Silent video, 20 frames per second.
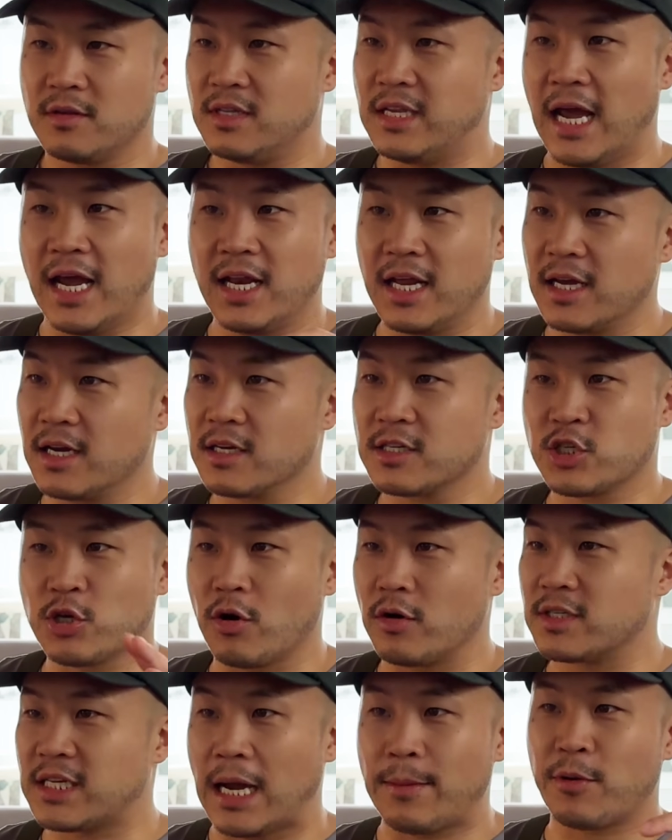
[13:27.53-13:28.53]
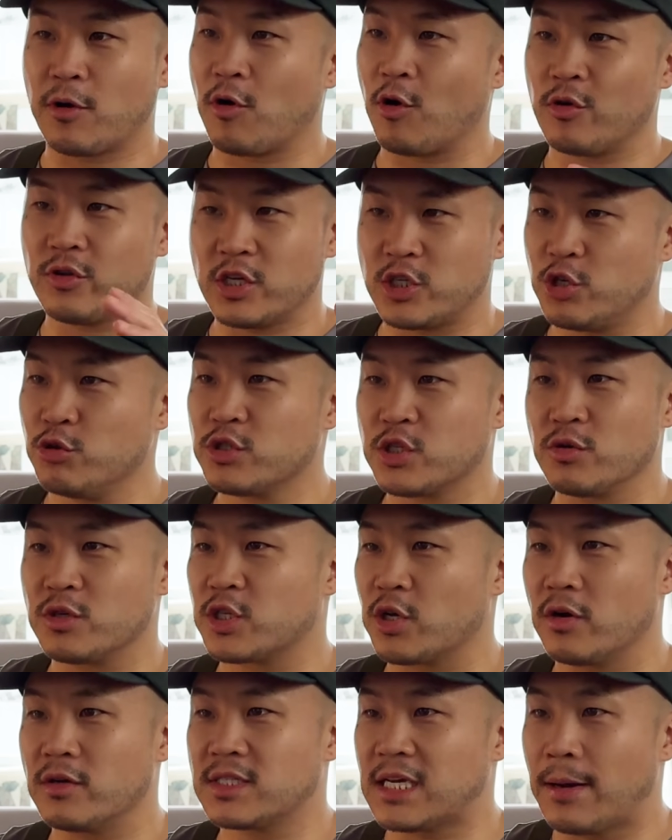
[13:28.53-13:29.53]
dating a certain type of girl that's used to a
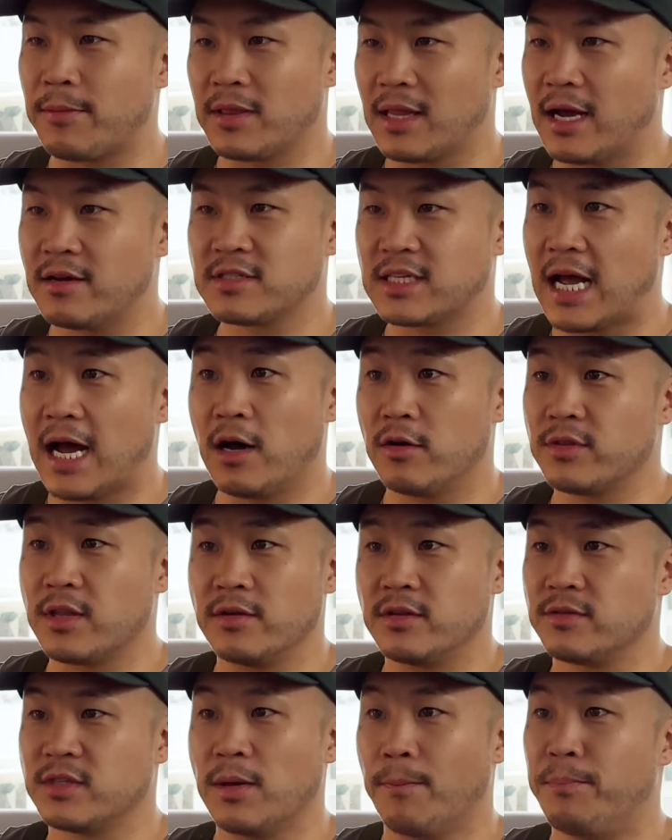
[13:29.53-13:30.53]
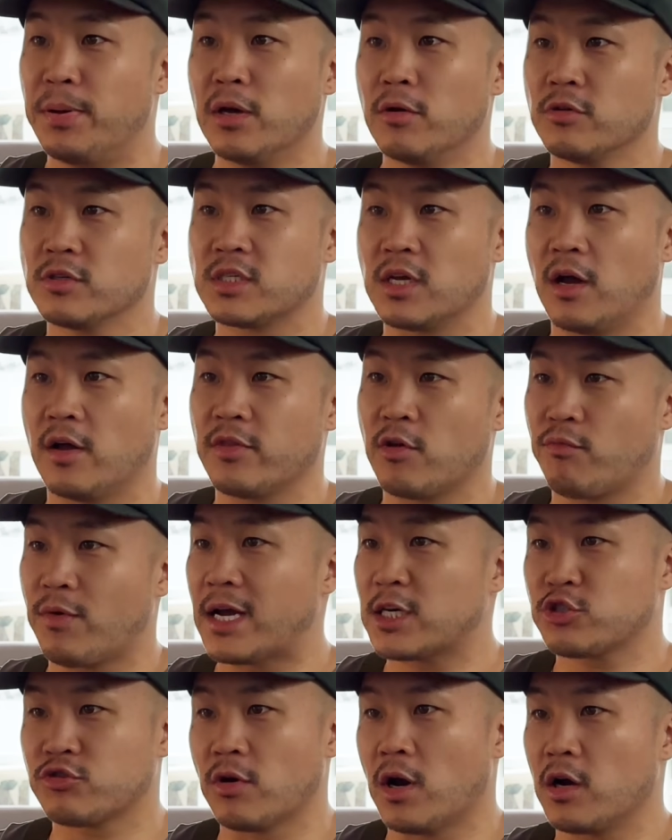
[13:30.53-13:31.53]
certain type of lifestyle, the bills on the
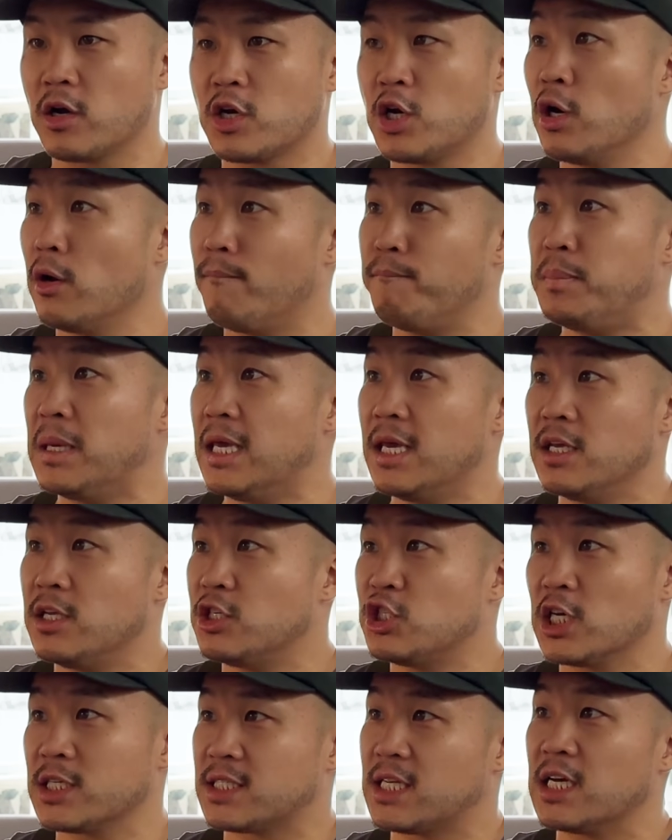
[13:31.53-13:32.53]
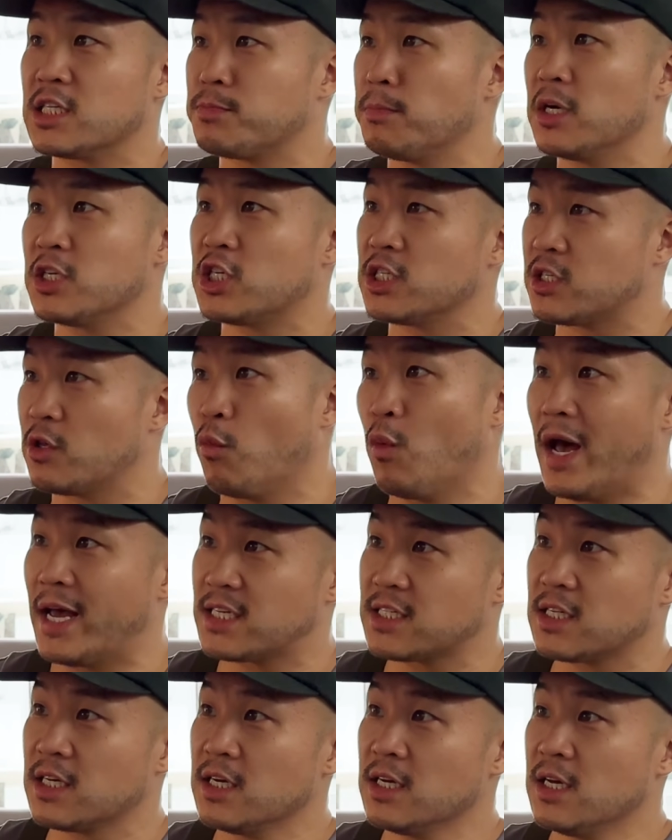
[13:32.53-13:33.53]
restaurant could be just as much as the
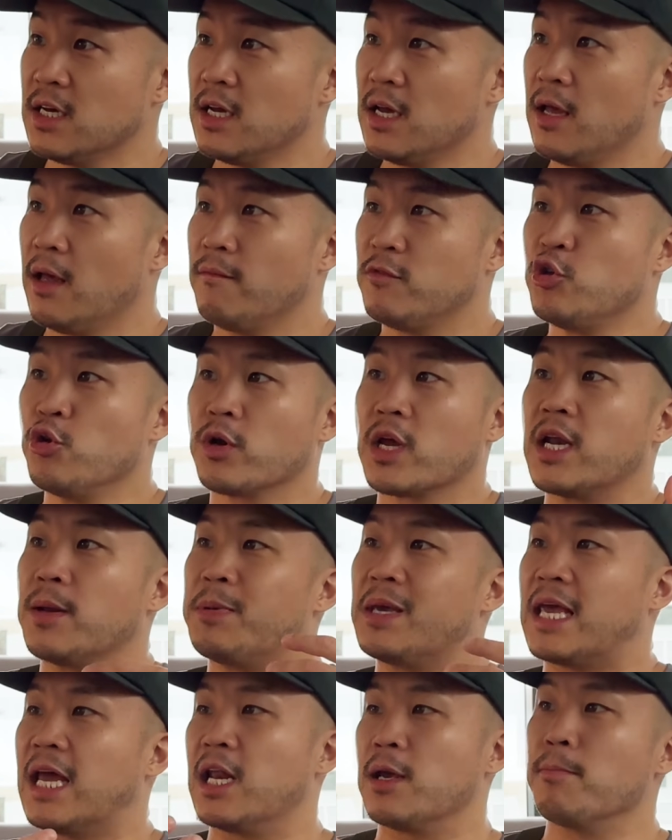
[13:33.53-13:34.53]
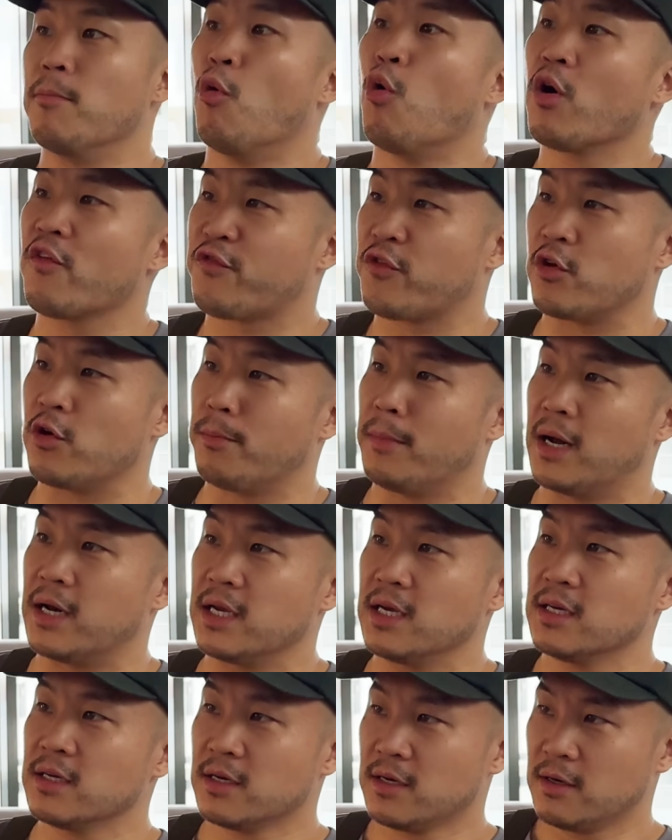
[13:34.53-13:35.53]
West. You're going to be getting more for your
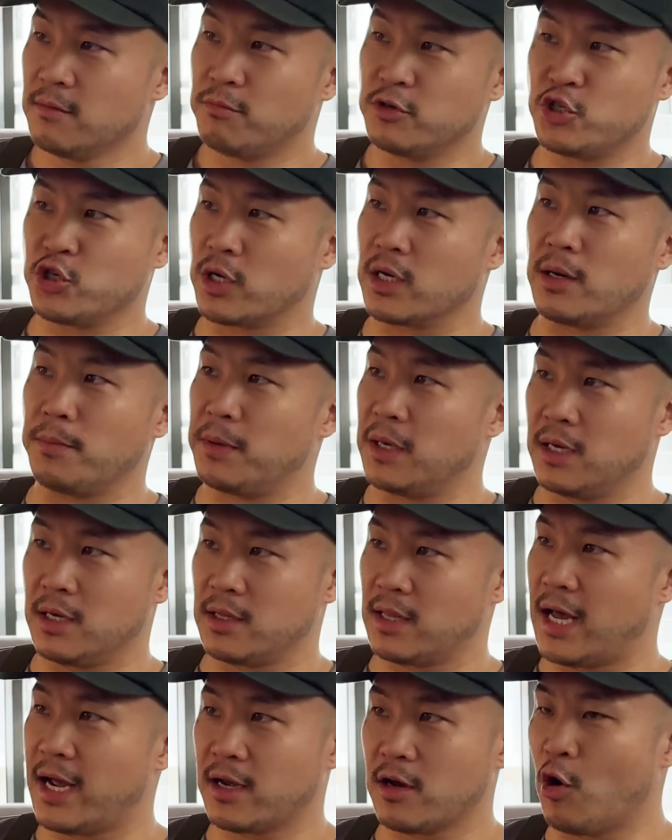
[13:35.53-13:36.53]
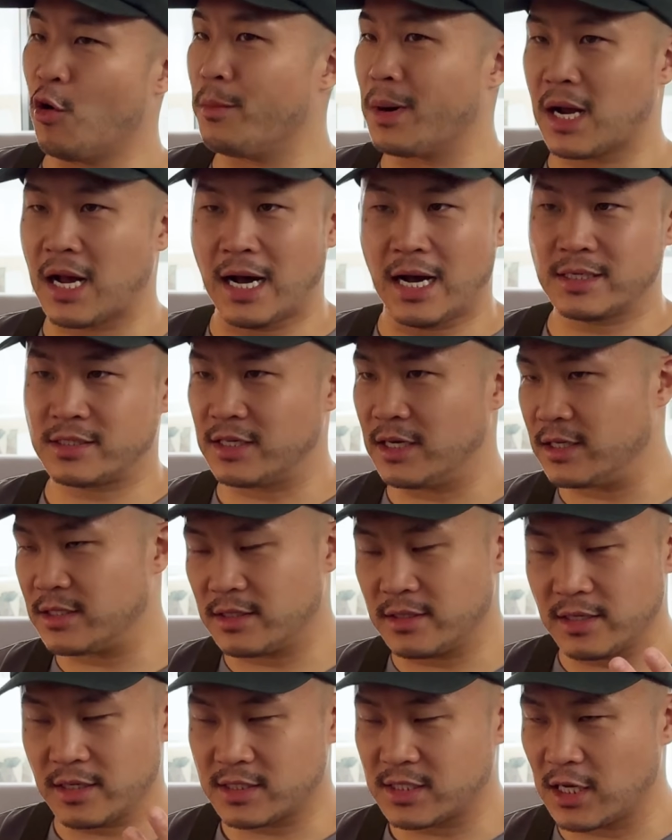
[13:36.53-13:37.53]
money, but you're going to be in like
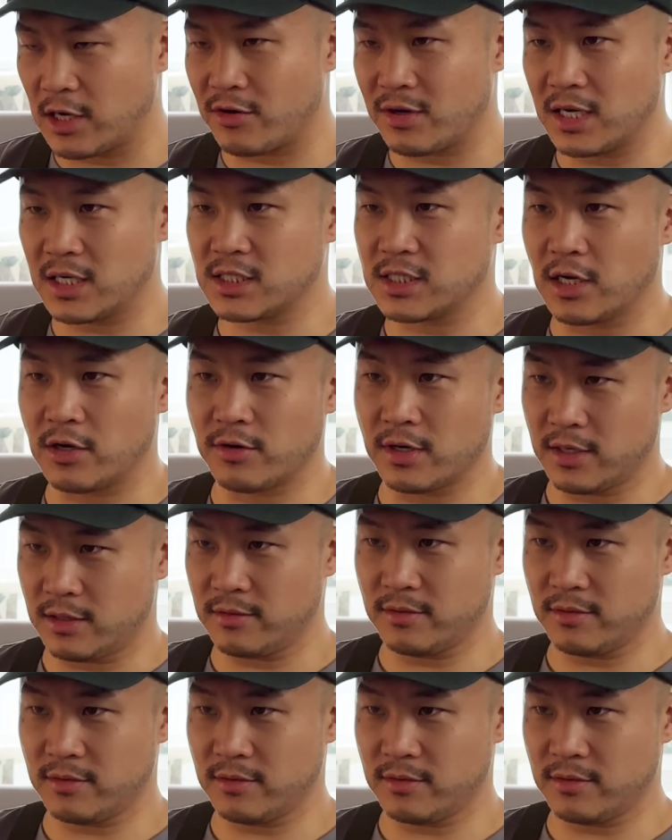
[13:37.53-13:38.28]
omakase and et cetera,